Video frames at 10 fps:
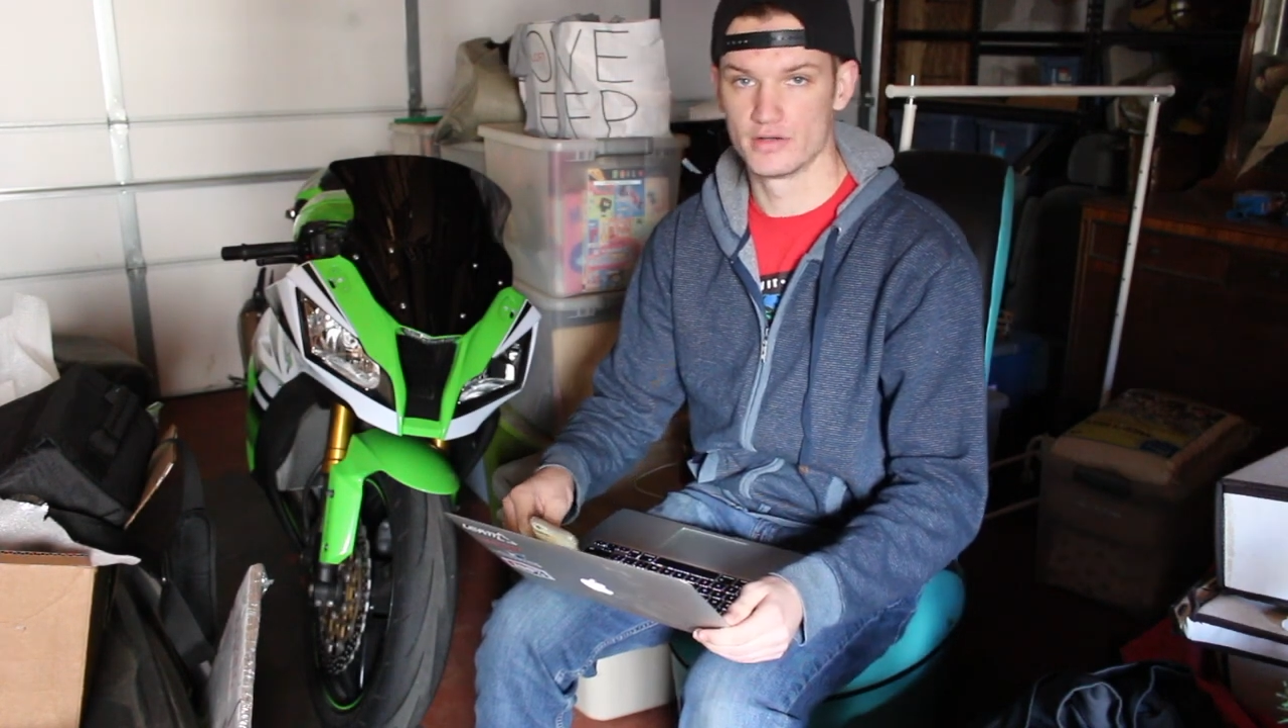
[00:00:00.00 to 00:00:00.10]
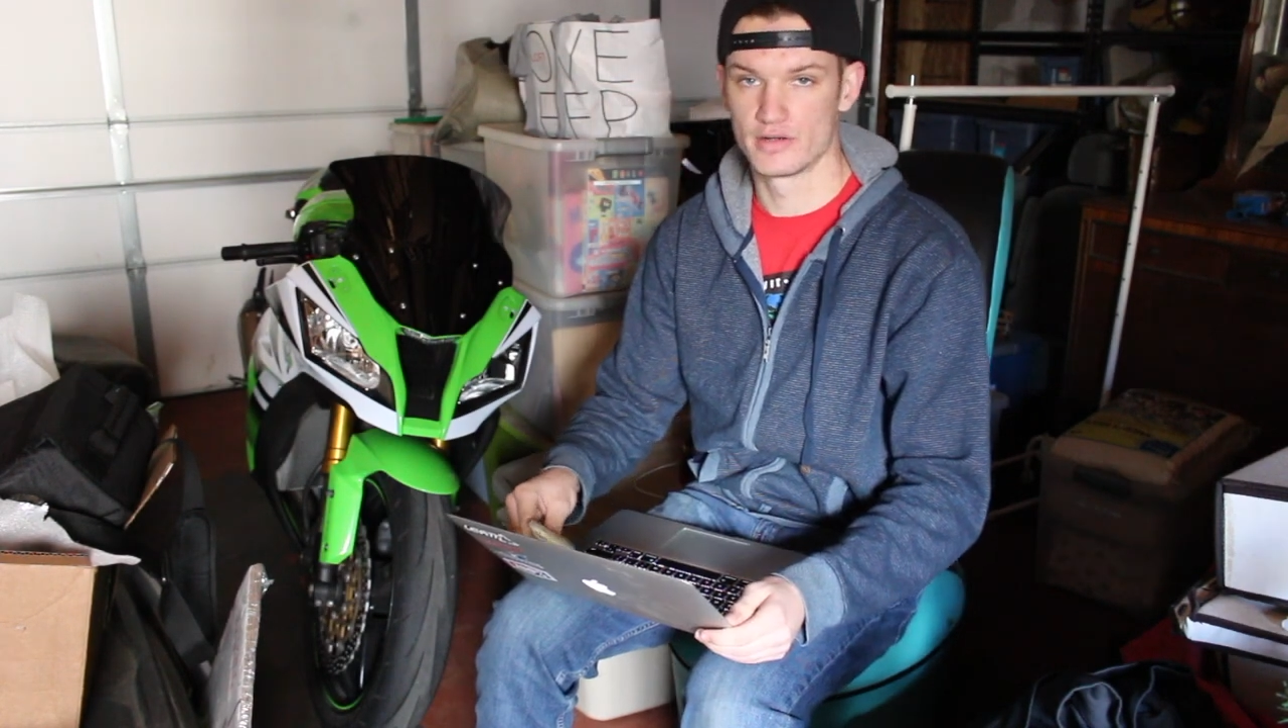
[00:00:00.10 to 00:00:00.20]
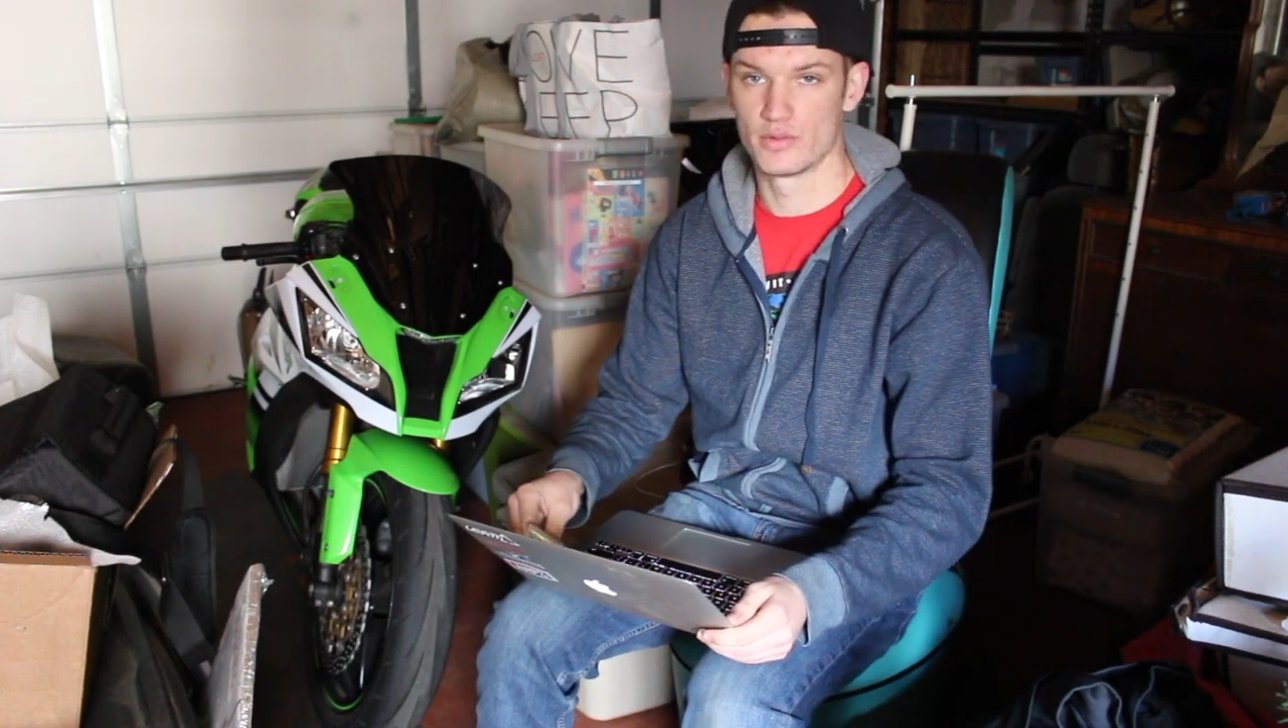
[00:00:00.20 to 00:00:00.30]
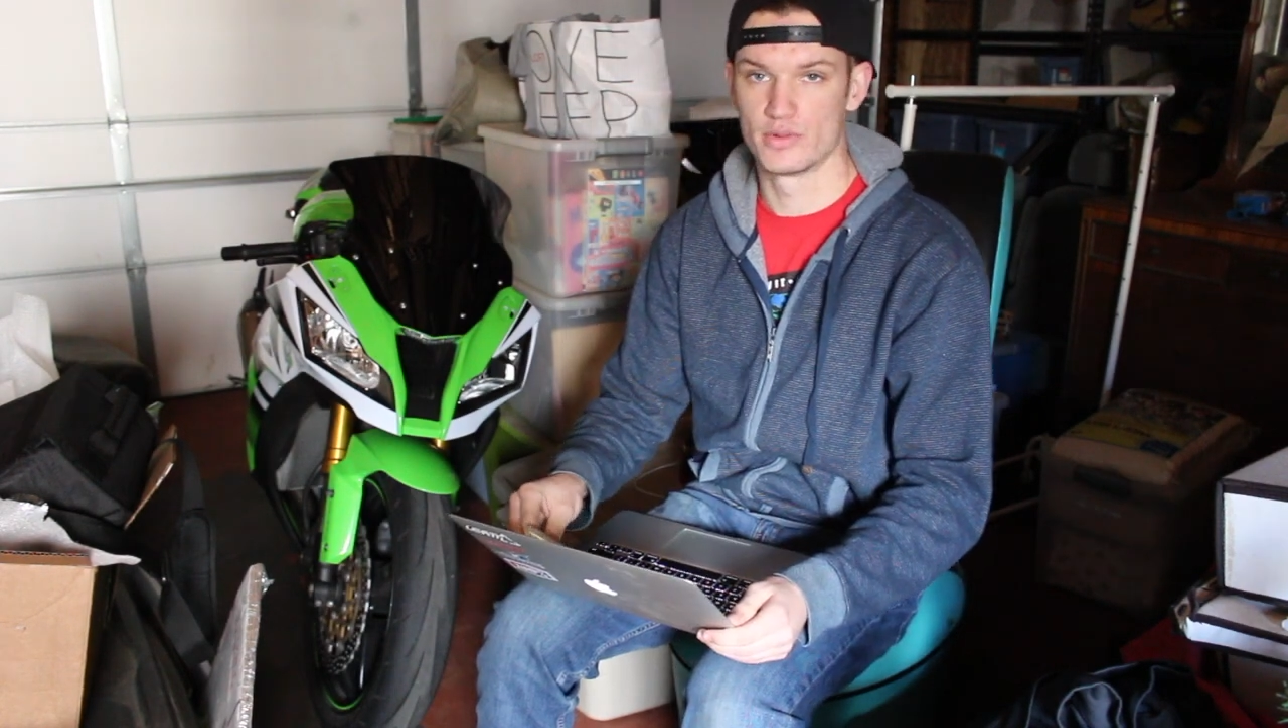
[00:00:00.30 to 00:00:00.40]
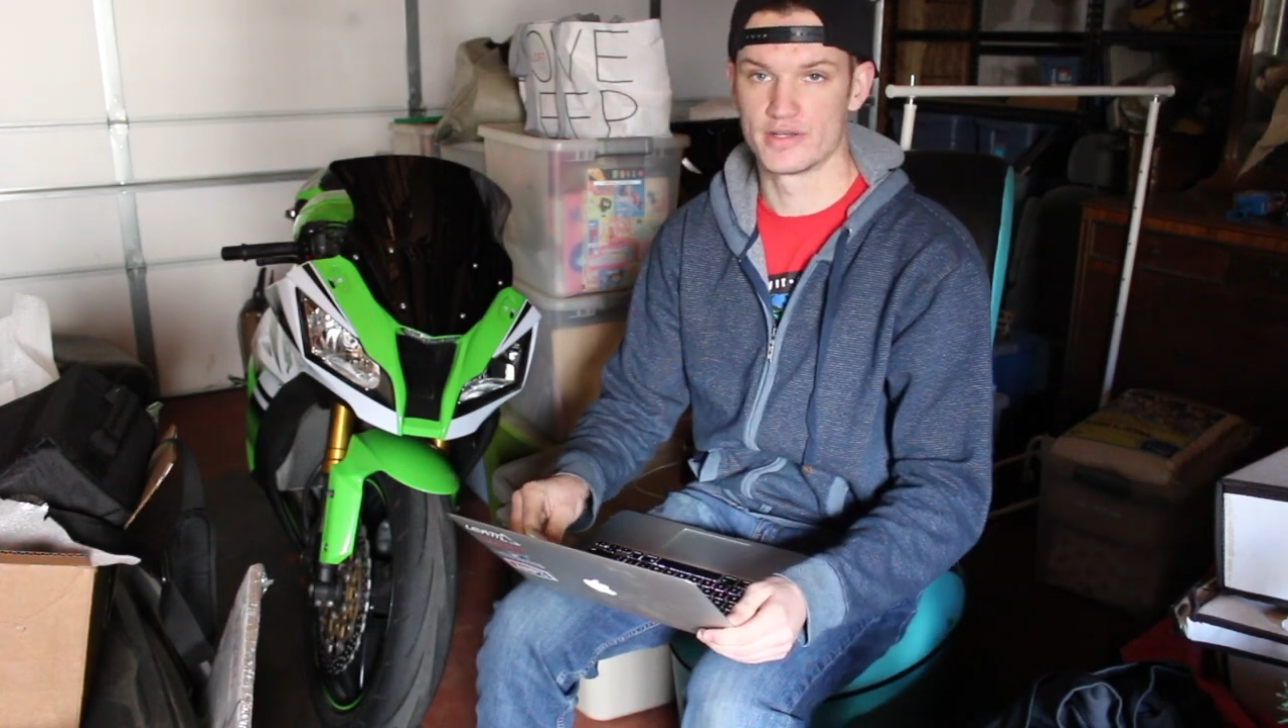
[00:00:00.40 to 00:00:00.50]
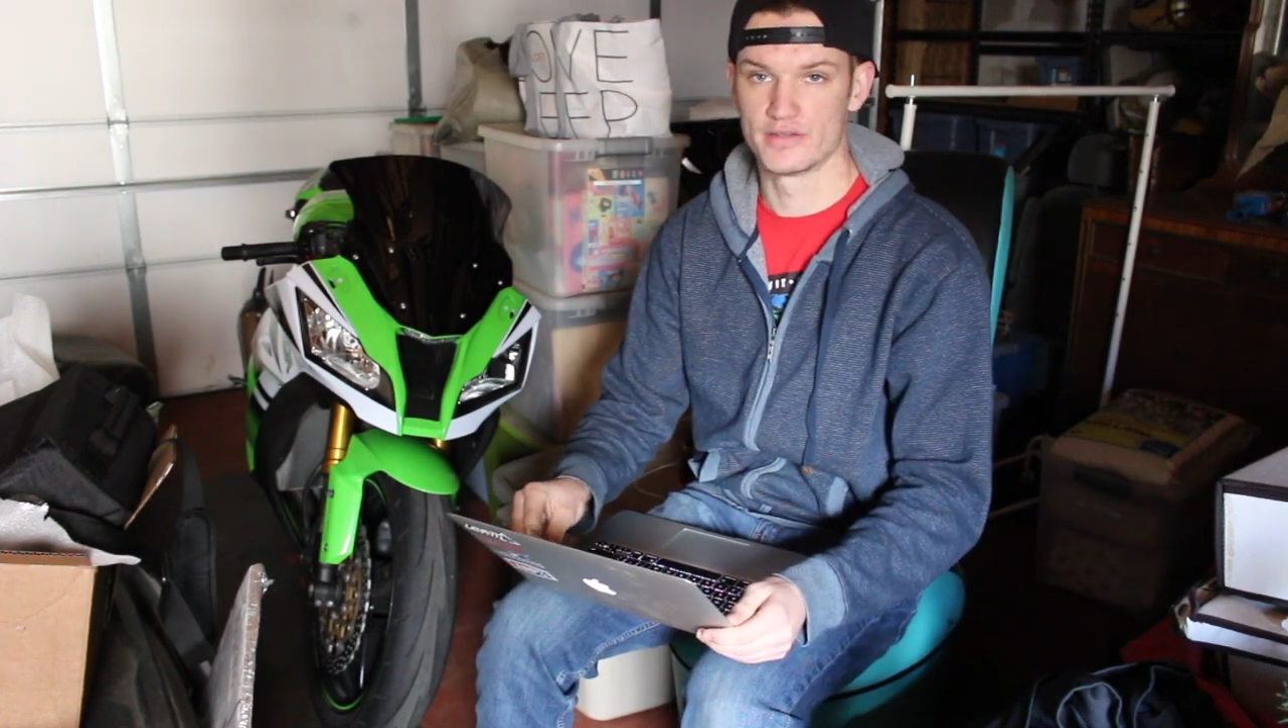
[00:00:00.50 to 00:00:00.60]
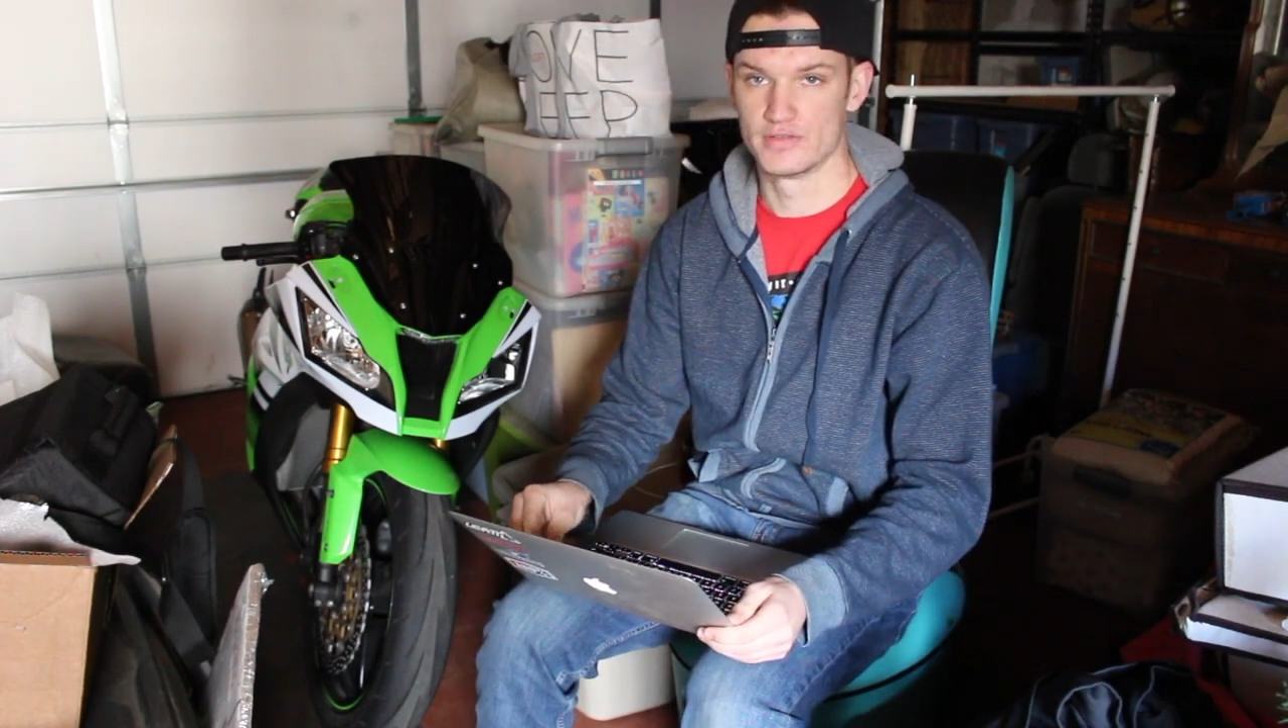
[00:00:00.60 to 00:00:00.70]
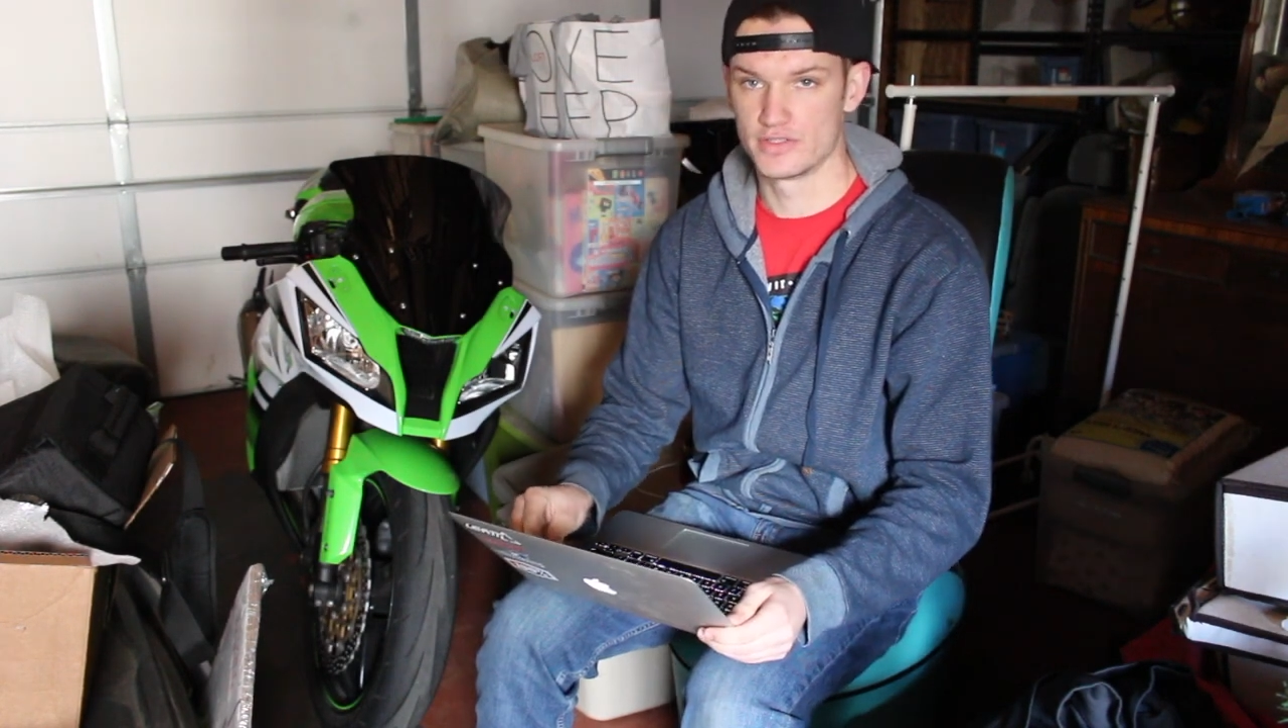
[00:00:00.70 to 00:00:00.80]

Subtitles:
going, I want to give a